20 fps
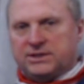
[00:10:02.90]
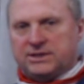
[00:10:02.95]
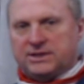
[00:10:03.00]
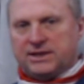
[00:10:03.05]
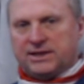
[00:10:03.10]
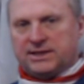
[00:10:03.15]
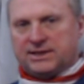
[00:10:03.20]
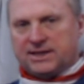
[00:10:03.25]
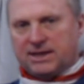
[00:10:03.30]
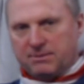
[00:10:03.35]
to
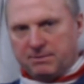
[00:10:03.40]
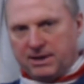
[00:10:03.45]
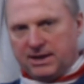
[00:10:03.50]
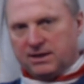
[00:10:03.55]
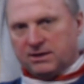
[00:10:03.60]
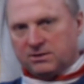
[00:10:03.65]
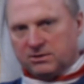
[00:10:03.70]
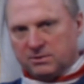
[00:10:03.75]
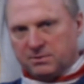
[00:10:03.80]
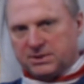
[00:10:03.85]
get that bait
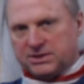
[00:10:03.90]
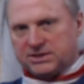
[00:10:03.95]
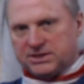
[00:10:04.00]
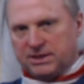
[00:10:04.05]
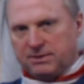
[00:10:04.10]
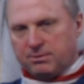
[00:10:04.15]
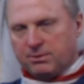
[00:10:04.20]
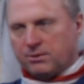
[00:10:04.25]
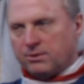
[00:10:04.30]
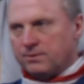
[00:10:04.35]
a little bit
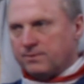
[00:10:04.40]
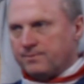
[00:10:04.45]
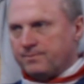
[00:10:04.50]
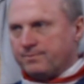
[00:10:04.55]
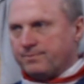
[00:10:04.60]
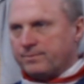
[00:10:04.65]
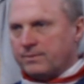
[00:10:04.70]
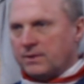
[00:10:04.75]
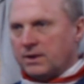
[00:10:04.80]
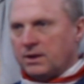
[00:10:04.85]
deeper.
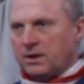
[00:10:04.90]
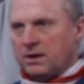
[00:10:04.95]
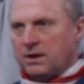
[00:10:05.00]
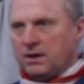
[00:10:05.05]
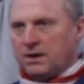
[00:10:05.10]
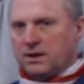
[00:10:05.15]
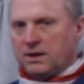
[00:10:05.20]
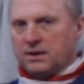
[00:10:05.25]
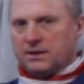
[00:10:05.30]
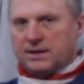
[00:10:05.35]

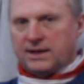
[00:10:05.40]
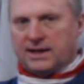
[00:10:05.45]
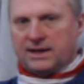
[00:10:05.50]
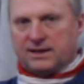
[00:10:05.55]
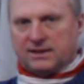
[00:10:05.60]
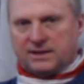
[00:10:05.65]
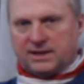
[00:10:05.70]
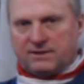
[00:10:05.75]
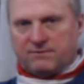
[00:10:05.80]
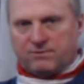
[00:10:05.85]

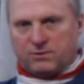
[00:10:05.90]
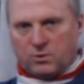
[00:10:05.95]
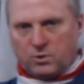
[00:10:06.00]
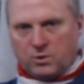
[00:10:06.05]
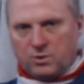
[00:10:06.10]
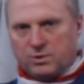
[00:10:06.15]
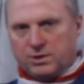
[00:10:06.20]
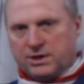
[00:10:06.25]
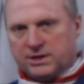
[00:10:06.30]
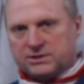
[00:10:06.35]
That
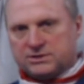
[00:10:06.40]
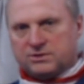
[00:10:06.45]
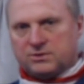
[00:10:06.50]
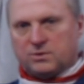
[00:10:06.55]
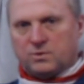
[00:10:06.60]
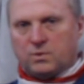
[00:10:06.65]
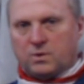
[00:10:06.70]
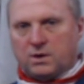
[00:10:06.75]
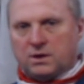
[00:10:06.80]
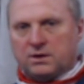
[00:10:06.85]
fluoro cuts
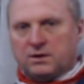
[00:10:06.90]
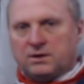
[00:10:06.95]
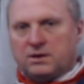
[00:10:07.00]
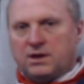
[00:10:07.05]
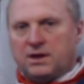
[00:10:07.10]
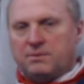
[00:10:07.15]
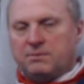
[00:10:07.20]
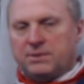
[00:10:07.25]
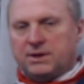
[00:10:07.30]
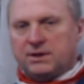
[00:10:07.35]
through water a
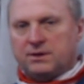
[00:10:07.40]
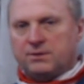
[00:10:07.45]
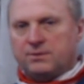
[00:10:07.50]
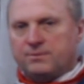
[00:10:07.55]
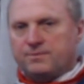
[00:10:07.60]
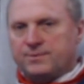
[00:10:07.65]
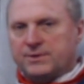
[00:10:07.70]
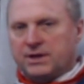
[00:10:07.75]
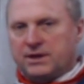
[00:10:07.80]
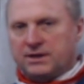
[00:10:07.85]
lot better.
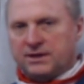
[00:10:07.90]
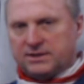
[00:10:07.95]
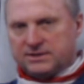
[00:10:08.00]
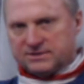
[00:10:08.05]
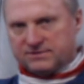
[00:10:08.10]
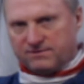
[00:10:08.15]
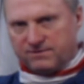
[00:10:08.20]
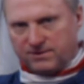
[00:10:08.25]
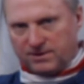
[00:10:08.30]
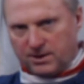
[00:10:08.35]
It
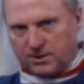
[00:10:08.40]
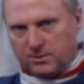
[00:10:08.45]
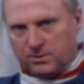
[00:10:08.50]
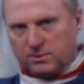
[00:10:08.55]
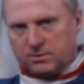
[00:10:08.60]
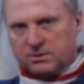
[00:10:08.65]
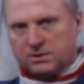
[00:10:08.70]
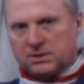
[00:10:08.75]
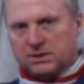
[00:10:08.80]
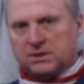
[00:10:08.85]
doesn't float.
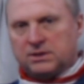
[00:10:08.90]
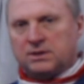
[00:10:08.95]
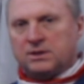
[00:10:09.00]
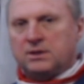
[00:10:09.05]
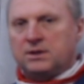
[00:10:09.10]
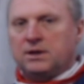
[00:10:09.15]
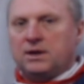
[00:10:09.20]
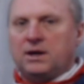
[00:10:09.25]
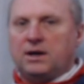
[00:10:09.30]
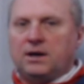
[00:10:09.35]

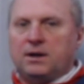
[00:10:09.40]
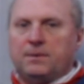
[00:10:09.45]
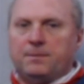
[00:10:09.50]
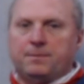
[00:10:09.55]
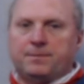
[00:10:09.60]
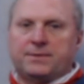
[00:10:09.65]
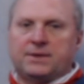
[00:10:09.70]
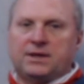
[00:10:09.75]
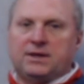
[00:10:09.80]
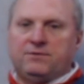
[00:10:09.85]

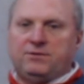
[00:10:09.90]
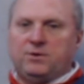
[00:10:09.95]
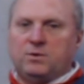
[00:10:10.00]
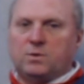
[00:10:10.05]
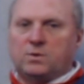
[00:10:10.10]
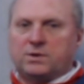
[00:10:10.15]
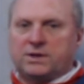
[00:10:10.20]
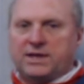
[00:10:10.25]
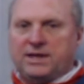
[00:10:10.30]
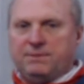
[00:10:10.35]
If you
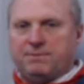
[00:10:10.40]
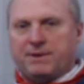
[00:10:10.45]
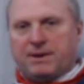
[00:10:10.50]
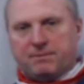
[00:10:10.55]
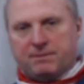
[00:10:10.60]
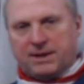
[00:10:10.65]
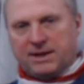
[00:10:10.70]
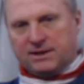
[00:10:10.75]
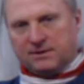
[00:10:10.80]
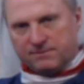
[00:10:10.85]
want to keep
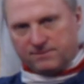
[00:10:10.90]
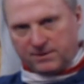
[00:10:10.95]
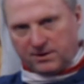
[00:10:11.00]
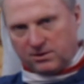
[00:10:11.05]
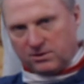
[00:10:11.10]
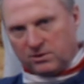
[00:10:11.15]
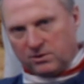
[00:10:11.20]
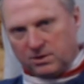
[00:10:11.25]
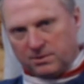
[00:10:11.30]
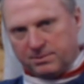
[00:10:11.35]
that bait
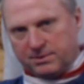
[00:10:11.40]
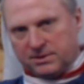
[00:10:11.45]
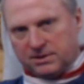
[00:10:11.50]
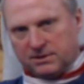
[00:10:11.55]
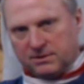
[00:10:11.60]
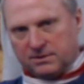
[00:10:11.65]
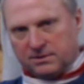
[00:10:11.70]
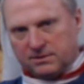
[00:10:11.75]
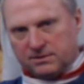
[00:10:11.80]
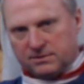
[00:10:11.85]
further up in
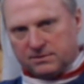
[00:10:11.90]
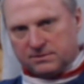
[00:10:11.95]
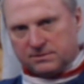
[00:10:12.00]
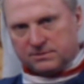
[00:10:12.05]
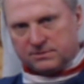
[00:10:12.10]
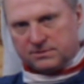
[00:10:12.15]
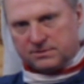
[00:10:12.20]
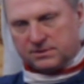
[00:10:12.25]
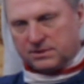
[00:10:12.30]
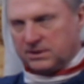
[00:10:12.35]
the
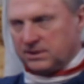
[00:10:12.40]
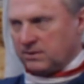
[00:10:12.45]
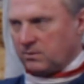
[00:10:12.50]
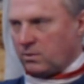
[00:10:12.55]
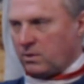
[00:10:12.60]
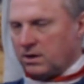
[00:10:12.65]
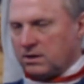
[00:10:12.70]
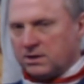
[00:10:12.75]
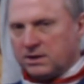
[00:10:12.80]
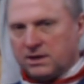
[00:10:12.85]

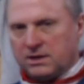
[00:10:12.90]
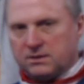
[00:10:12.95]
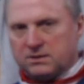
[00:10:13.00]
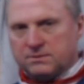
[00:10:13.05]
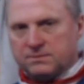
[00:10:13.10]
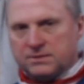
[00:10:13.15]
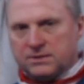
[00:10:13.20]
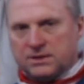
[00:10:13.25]
water column,